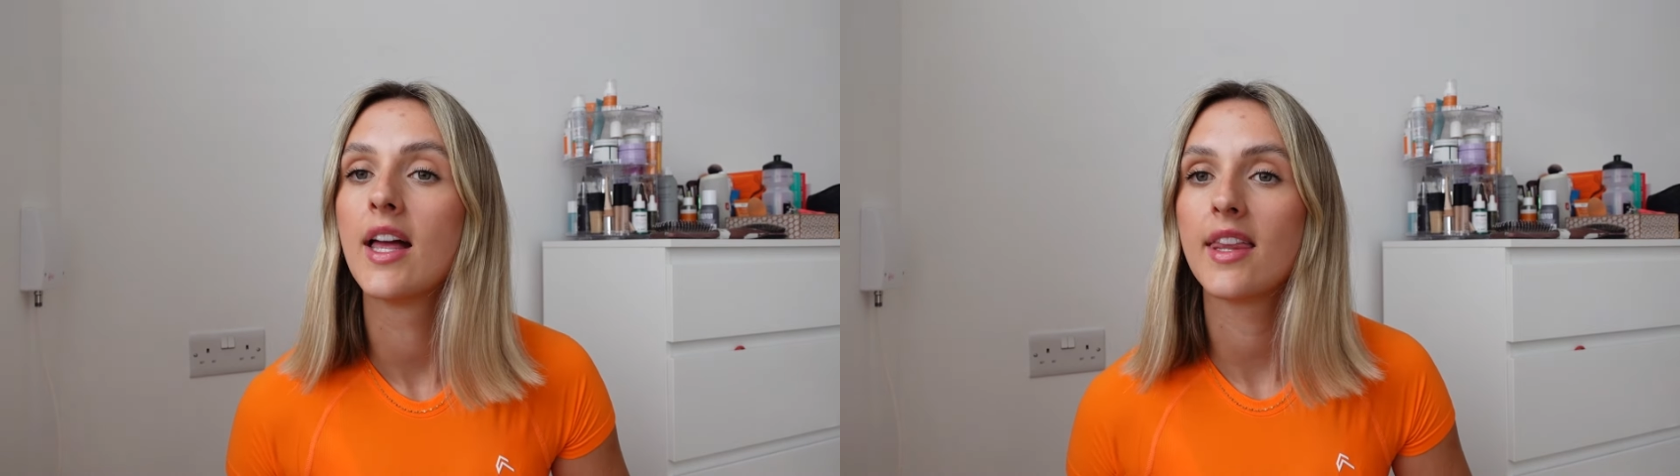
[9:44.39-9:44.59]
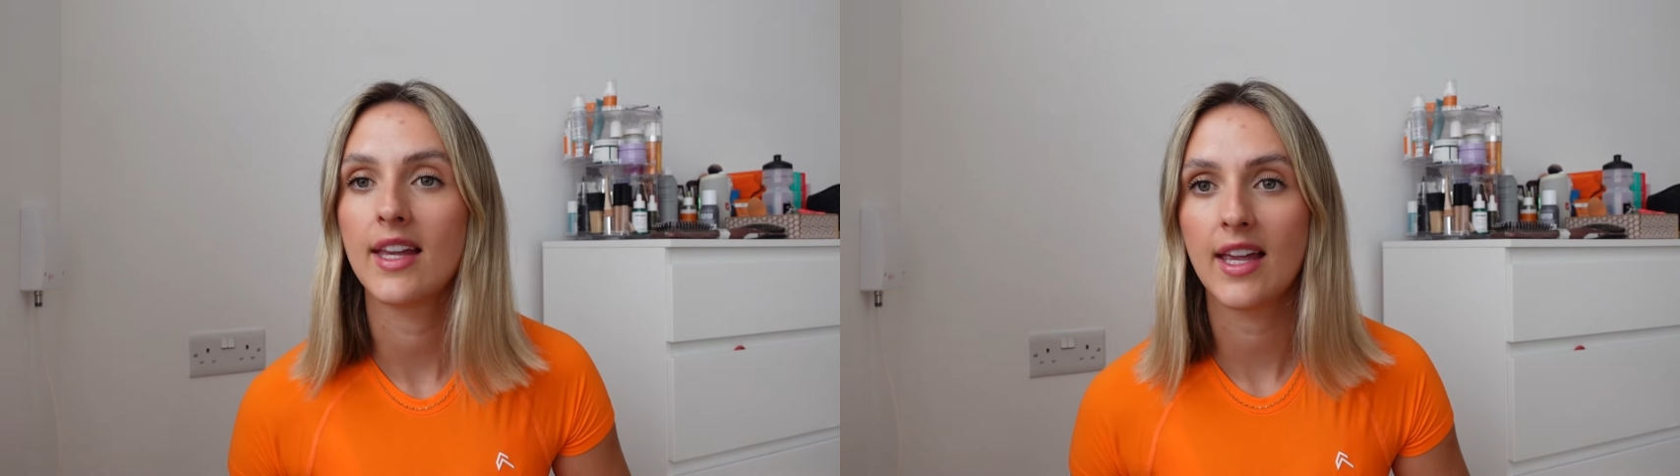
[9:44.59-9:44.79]

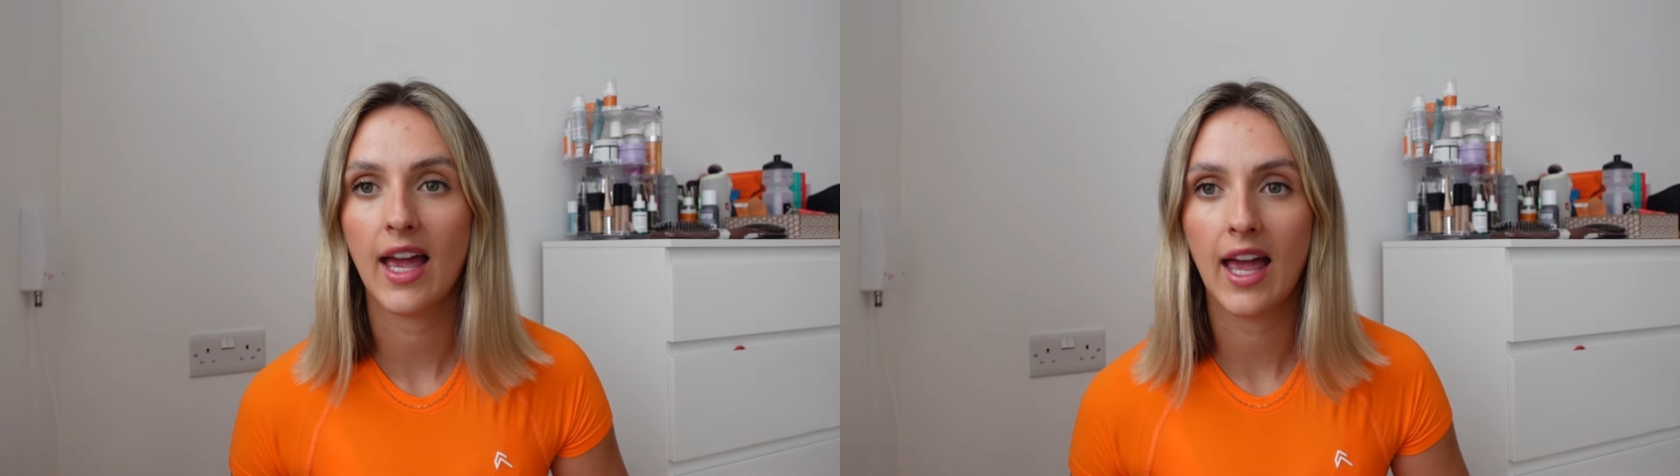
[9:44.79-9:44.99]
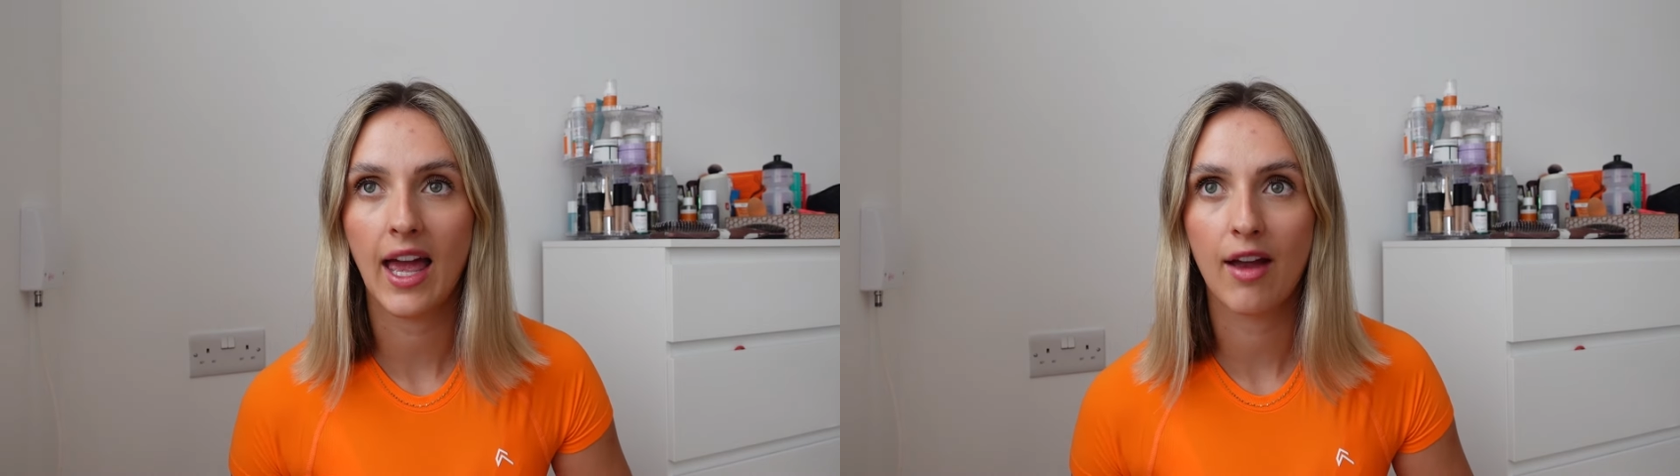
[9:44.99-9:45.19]
the
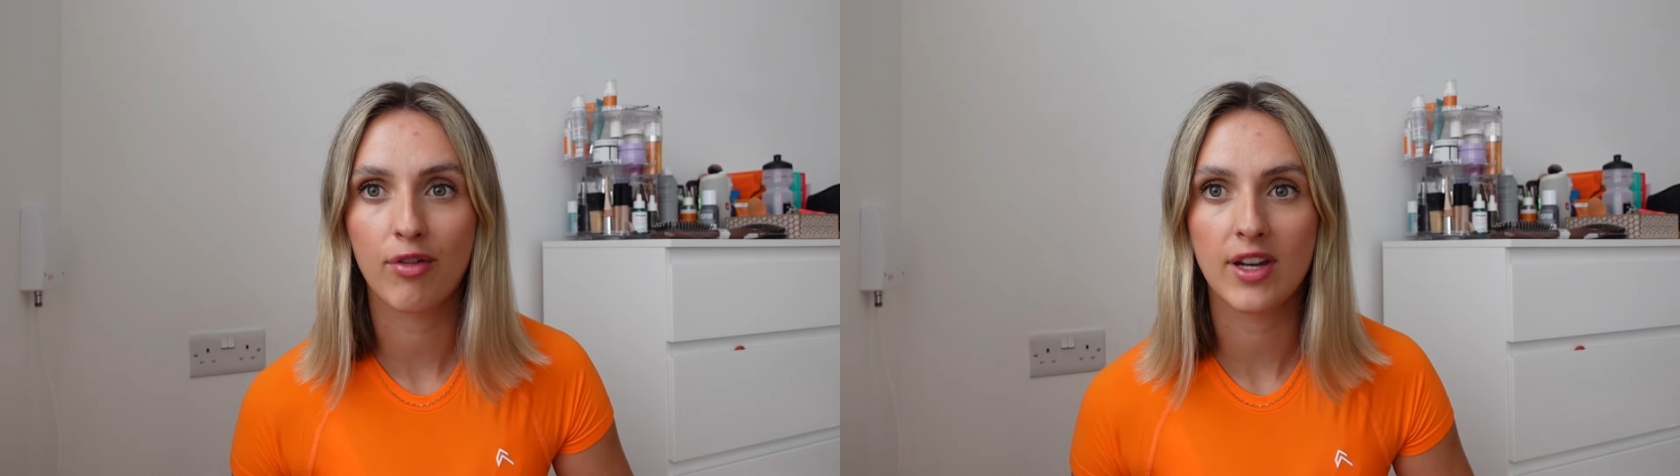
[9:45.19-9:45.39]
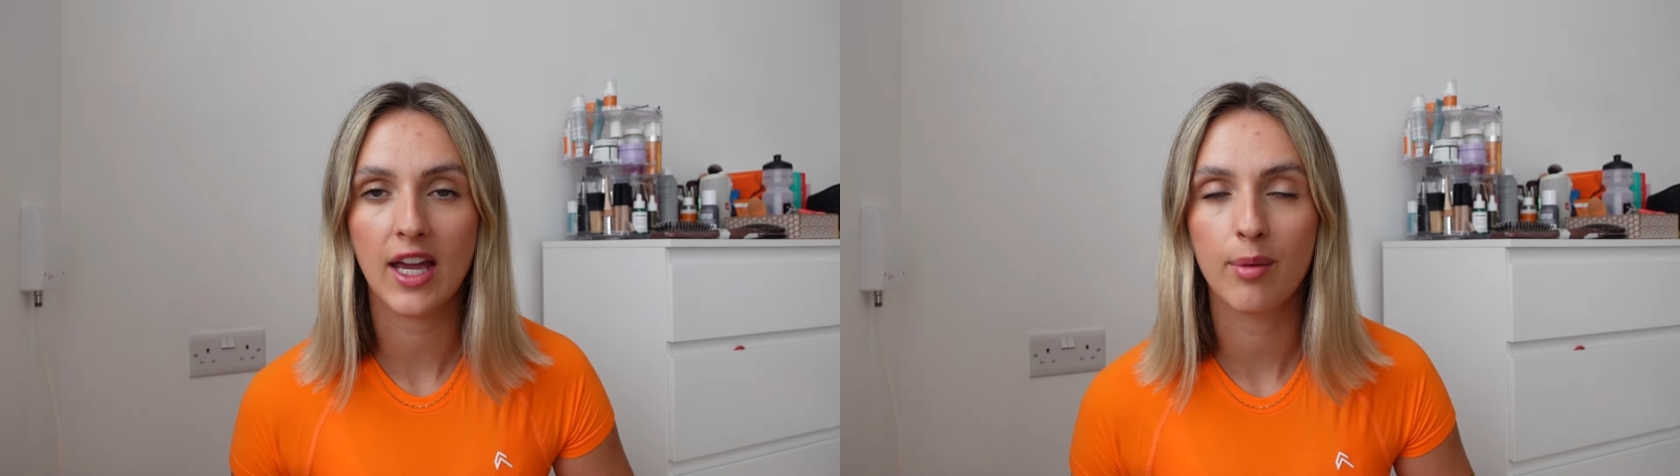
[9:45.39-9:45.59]

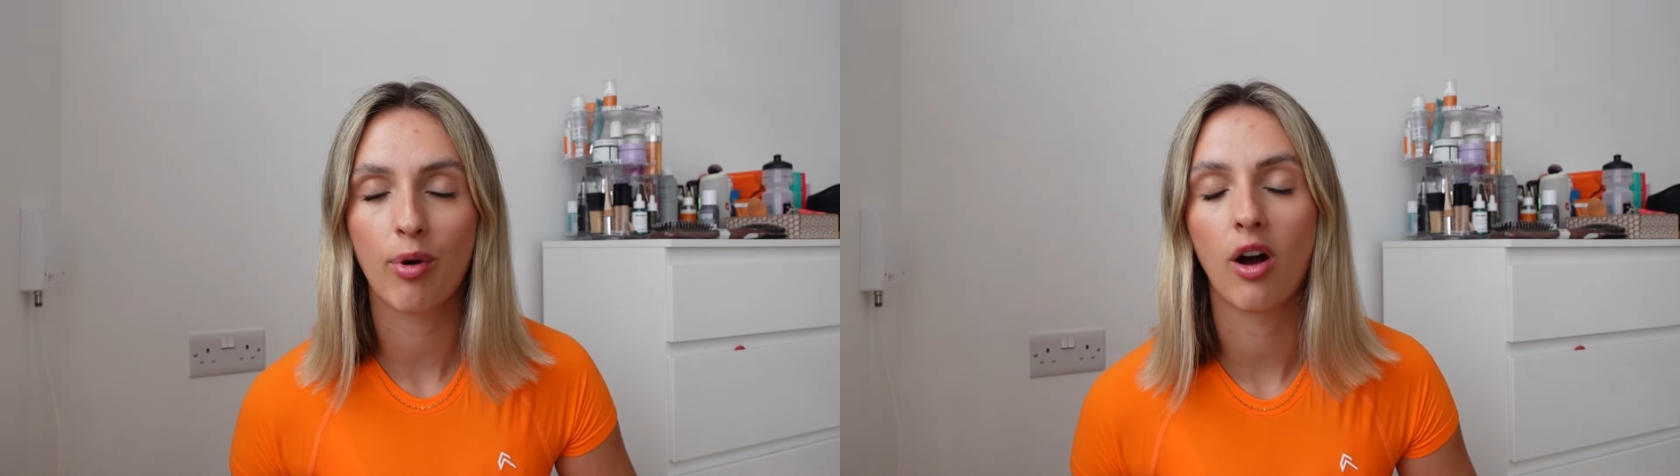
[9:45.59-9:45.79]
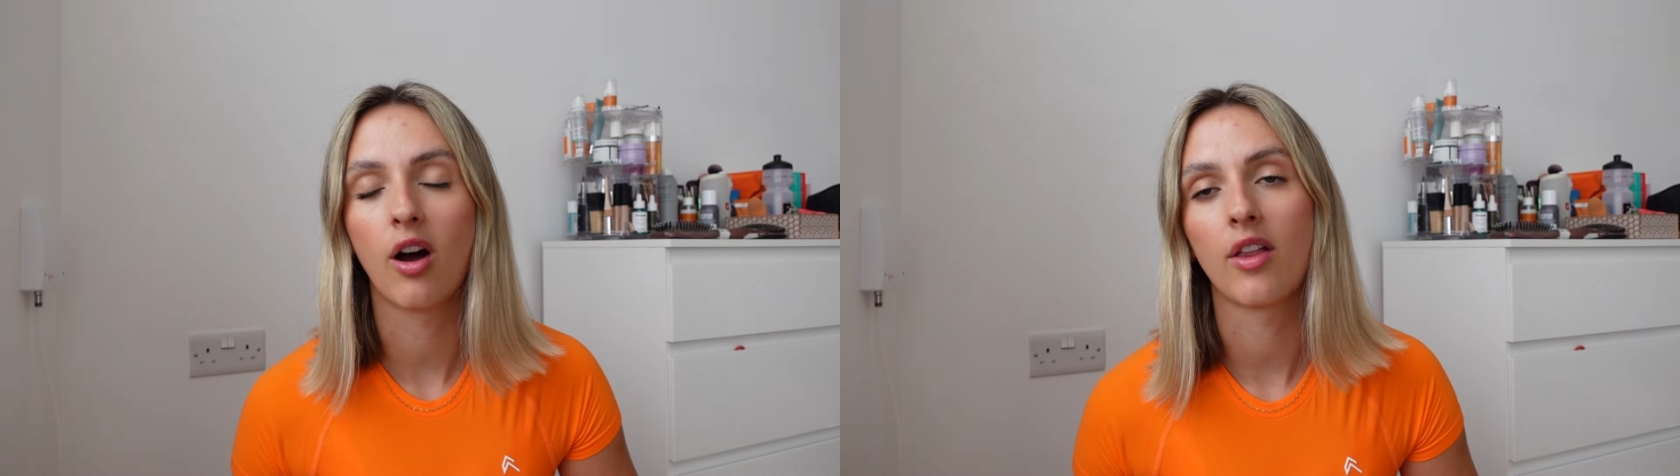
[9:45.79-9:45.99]
Everyday
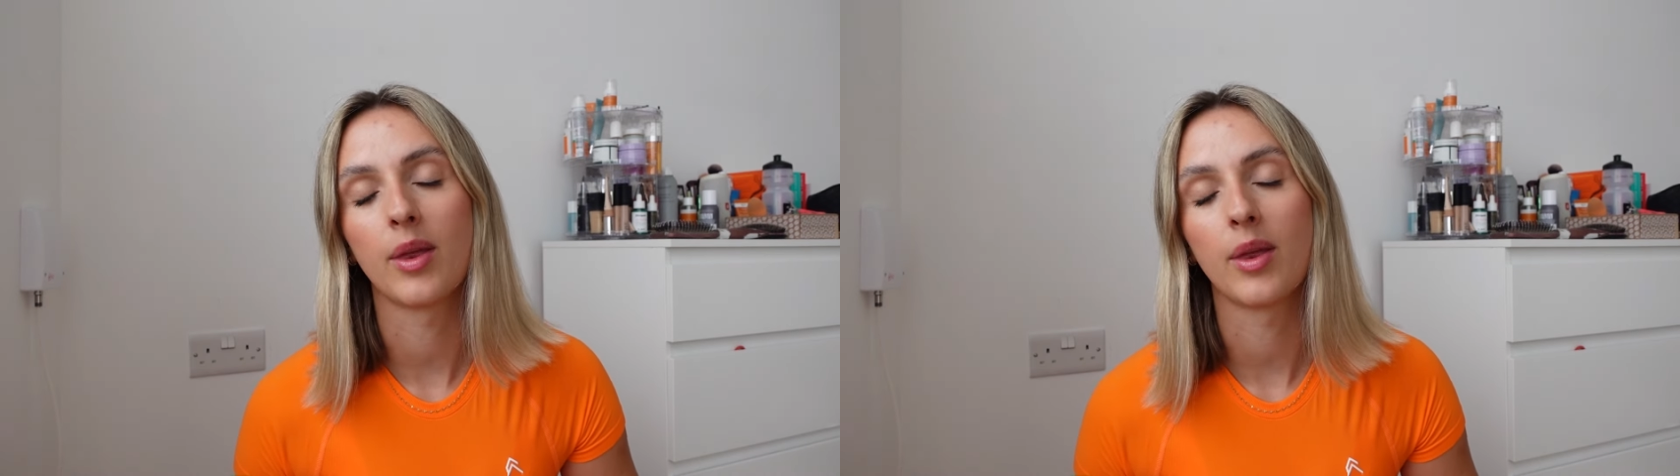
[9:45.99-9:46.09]
Bra,